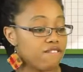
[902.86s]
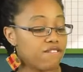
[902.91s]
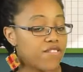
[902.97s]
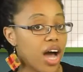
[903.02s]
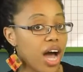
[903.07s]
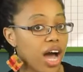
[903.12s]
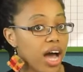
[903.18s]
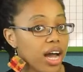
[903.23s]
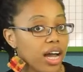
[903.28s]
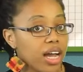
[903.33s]

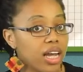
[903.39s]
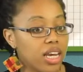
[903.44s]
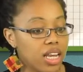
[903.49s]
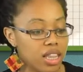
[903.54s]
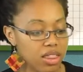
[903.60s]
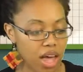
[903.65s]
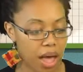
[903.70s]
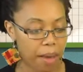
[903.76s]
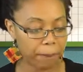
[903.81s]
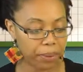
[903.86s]
find
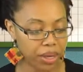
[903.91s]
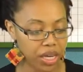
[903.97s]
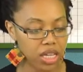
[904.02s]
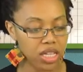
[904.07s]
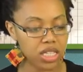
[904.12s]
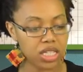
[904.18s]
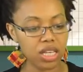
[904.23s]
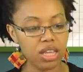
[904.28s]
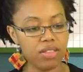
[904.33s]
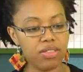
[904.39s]
that
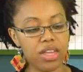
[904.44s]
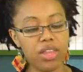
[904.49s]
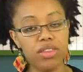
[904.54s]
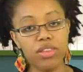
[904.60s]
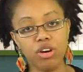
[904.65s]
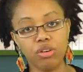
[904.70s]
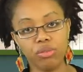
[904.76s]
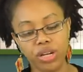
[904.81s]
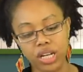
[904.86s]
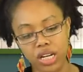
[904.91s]
piece, and then
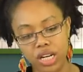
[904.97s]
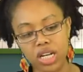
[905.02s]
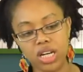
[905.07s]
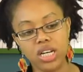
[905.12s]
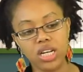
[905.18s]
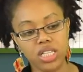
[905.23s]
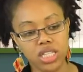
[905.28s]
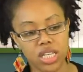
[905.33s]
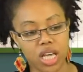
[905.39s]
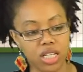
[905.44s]
they'll read it and
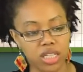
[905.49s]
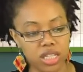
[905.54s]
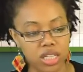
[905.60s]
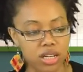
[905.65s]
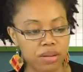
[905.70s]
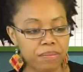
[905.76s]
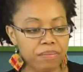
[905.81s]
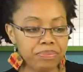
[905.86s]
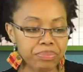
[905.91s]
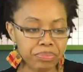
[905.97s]
discuss
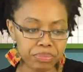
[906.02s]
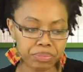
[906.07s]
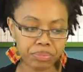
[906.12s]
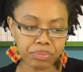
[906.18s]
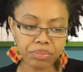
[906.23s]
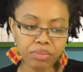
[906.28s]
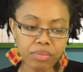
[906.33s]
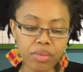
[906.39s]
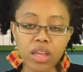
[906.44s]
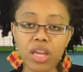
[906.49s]
it
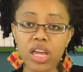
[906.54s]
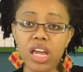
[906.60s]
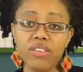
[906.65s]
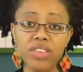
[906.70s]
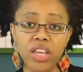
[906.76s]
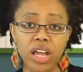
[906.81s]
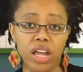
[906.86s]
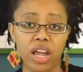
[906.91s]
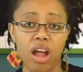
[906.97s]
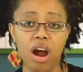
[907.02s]
If
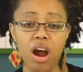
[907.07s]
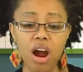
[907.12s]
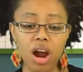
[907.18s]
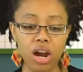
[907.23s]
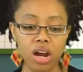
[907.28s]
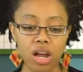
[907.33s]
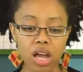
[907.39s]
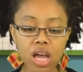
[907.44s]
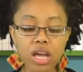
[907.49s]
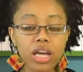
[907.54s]
they
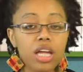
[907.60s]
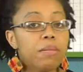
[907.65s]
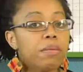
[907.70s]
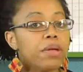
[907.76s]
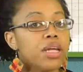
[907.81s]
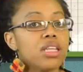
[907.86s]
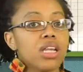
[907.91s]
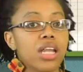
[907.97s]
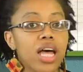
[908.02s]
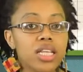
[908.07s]
are
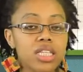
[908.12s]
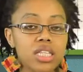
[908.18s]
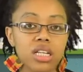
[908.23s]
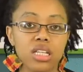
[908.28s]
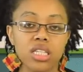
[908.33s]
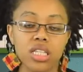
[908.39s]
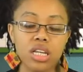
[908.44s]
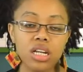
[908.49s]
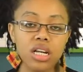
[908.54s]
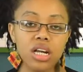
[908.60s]
completing the
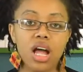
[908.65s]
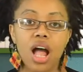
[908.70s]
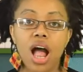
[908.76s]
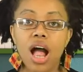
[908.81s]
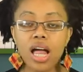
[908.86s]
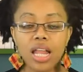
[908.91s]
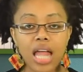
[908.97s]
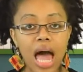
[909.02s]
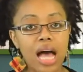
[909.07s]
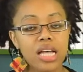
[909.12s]
lessons in a
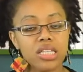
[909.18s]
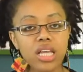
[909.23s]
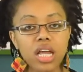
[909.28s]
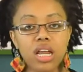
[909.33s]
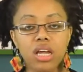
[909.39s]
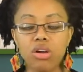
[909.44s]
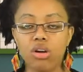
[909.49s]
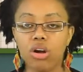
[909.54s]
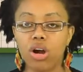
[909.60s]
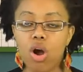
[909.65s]
class
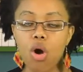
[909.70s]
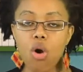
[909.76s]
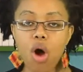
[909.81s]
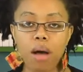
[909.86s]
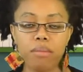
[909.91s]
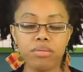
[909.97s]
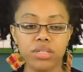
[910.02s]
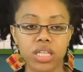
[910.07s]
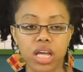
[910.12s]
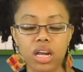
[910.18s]
setting or a
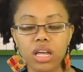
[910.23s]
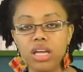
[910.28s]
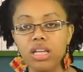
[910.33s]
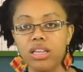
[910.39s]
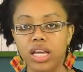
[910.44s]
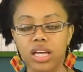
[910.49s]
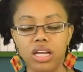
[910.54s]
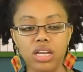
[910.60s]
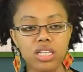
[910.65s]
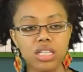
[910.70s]
co-op setting,
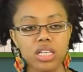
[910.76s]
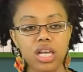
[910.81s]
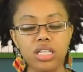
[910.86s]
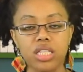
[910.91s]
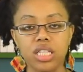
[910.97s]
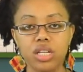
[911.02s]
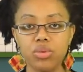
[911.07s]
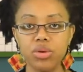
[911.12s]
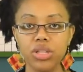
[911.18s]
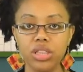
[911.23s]
they can
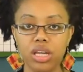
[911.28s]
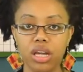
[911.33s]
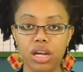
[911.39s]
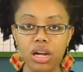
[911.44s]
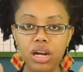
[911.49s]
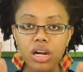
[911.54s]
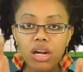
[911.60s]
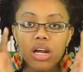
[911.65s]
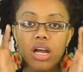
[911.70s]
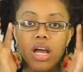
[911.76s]
discuss it with
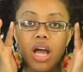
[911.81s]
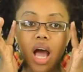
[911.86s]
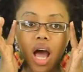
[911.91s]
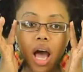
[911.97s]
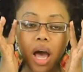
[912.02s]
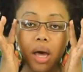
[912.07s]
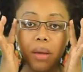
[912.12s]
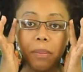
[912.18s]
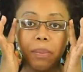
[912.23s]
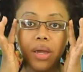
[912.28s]
their
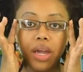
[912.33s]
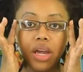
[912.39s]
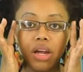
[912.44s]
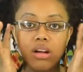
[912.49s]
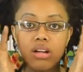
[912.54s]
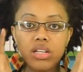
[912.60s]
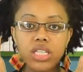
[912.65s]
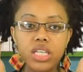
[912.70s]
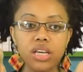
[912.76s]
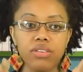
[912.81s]
uh,
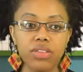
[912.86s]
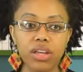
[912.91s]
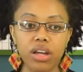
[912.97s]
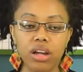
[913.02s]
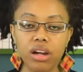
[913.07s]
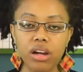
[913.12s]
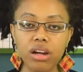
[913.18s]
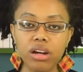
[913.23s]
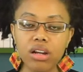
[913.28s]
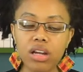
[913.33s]
peers. If
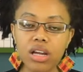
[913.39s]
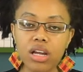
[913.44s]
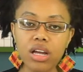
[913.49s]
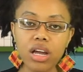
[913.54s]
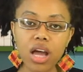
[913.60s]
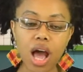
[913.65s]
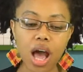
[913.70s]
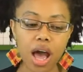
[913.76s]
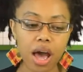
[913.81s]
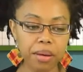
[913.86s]
they're
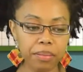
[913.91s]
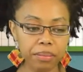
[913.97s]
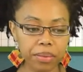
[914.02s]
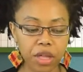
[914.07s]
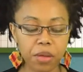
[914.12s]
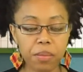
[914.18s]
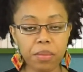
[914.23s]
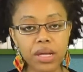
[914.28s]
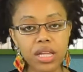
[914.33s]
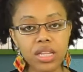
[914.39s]
um,
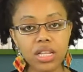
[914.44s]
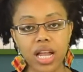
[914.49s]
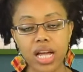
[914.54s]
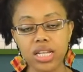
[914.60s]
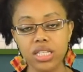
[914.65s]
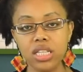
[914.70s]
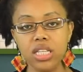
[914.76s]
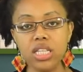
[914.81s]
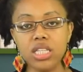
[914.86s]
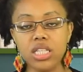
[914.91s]
completing the
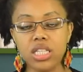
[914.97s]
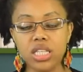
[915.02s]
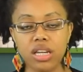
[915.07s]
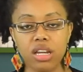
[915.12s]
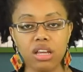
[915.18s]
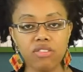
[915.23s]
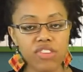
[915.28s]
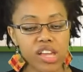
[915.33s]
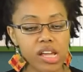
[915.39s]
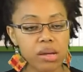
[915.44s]
lessons in
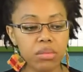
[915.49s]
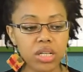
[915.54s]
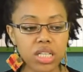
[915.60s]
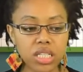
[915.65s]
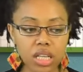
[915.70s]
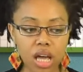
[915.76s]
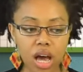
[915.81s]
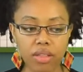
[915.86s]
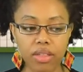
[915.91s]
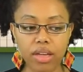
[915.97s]
a family
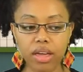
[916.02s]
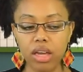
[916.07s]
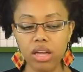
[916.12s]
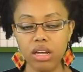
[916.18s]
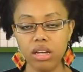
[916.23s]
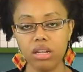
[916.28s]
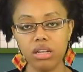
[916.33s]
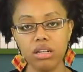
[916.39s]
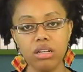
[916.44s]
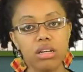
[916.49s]
style, they
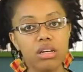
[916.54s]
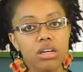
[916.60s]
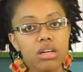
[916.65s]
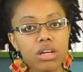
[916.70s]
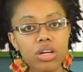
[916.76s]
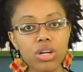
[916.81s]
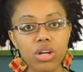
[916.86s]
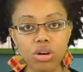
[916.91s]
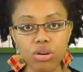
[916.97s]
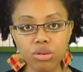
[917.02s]
can,
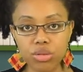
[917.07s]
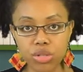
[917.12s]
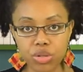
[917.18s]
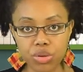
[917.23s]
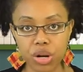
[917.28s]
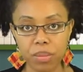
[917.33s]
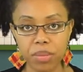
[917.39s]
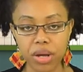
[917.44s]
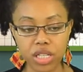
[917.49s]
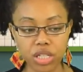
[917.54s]
you know, do
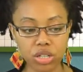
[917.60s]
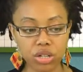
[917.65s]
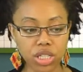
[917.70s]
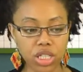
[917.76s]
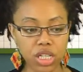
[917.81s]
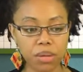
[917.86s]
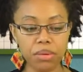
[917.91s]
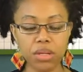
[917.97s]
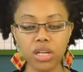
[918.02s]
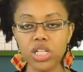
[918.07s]
it amongst their
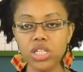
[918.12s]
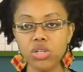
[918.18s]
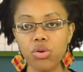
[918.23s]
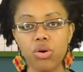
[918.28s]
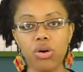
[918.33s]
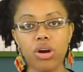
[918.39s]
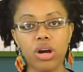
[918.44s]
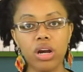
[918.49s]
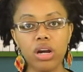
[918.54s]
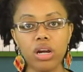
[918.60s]
siblings.
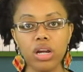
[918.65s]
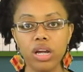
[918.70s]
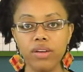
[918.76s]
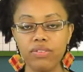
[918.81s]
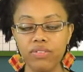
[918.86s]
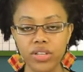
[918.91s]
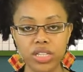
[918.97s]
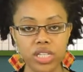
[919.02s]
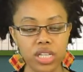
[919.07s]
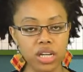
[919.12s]
Or
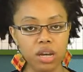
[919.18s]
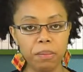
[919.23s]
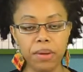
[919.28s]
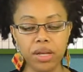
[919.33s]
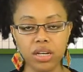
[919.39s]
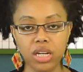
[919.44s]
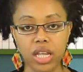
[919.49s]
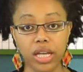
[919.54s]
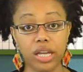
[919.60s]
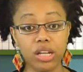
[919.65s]
if it's
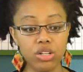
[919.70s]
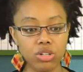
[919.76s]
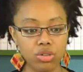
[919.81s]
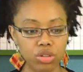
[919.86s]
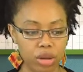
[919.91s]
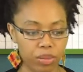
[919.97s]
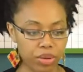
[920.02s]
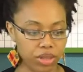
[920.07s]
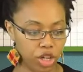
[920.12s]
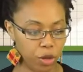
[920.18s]
independent, they can do
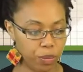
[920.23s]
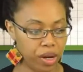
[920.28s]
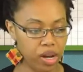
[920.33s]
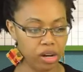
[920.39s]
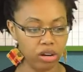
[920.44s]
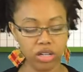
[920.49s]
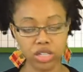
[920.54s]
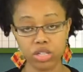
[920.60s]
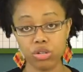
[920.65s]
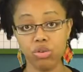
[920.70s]
that with their
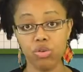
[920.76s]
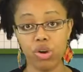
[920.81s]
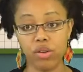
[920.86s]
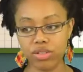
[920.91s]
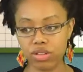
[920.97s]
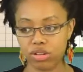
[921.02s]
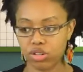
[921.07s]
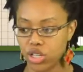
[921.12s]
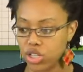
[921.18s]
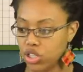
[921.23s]
parents or whoever
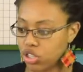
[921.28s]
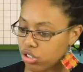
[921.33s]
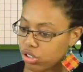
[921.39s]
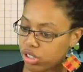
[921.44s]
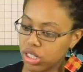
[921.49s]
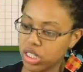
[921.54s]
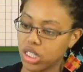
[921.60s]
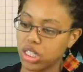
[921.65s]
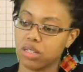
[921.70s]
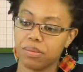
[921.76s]
their teacher
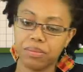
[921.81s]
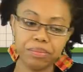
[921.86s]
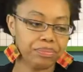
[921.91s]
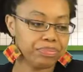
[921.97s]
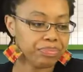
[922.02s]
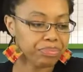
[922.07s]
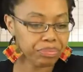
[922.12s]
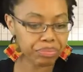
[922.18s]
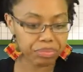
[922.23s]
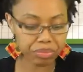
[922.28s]
is.
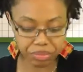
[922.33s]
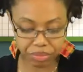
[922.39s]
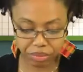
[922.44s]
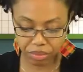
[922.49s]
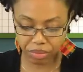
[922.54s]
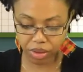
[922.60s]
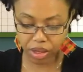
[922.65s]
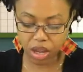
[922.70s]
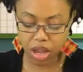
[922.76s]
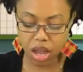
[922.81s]

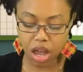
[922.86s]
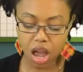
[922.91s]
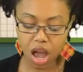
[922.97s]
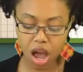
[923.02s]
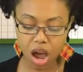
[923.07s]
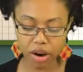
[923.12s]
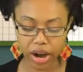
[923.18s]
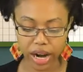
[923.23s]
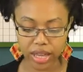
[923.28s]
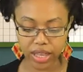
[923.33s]

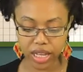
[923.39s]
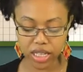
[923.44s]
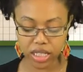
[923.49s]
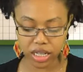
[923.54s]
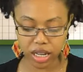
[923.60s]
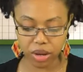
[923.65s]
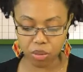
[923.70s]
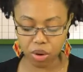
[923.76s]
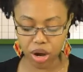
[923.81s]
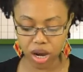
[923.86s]
All right, that's
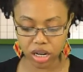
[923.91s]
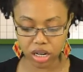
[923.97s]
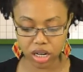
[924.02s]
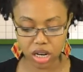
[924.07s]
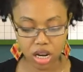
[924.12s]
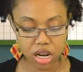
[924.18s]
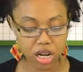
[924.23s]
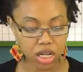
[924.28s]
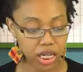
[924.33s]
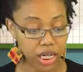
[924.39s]
day one.
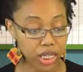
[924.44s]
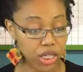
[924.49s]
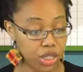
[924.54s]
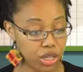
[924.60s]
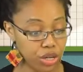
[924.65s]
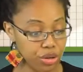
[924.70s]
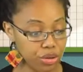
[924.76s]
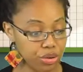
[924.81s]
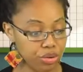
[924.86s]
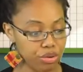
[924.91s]
Day
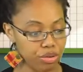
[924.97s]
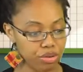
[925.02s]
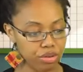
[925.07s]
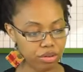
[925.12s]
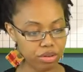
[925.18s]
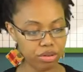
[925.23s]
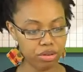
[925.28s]
two,